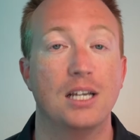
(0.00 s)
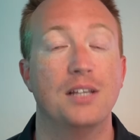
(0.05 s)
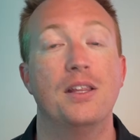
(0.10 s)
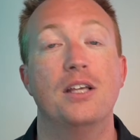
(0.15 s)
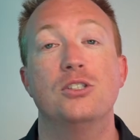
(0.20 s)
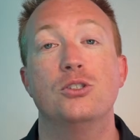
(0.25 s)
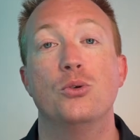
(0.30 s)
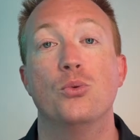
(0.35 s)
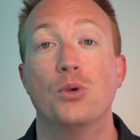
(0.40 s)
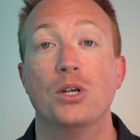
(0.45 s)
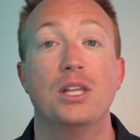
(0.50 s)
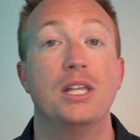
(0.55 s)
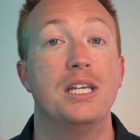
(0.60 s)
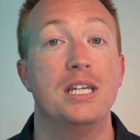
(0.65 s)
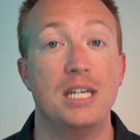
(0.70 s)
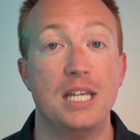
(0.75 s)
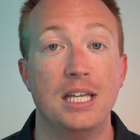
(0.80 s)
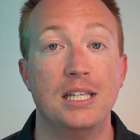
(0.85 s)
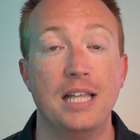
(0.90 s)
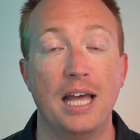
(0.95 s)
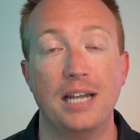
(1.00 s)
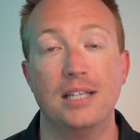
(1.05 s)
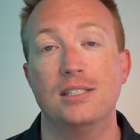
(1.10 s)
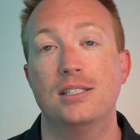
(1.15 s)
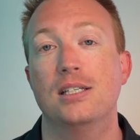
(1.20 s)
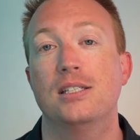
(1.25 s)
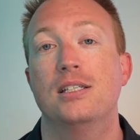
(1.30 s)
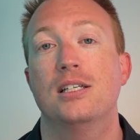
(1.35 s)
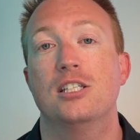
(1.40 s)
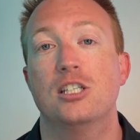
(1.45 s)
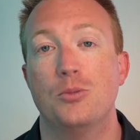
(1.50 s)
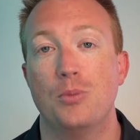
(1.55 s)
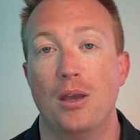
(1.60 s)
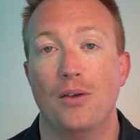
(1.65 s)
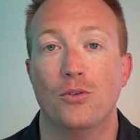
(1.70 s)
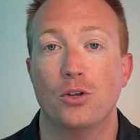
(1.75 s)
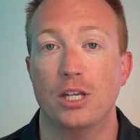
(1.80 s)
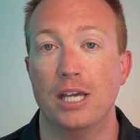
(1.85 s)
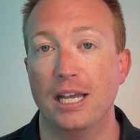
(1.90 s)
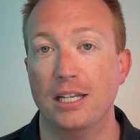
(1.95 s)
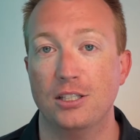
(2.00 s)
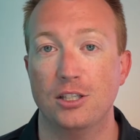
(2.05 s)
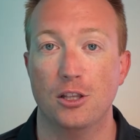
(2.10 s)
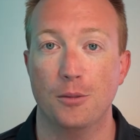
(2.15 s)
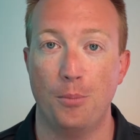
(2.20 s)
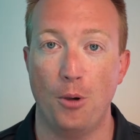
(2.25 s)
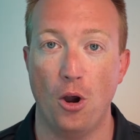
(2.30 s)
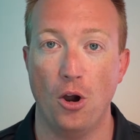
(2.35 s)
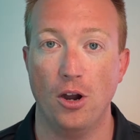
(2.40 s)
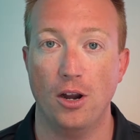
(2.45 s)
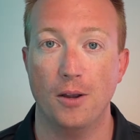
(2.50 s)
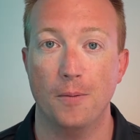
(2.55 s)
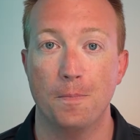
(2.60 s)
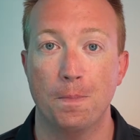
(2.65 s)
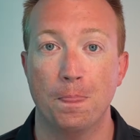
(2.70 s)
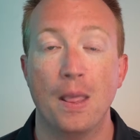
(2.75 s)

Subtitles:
unless you really need that assistance to be able to get to the park.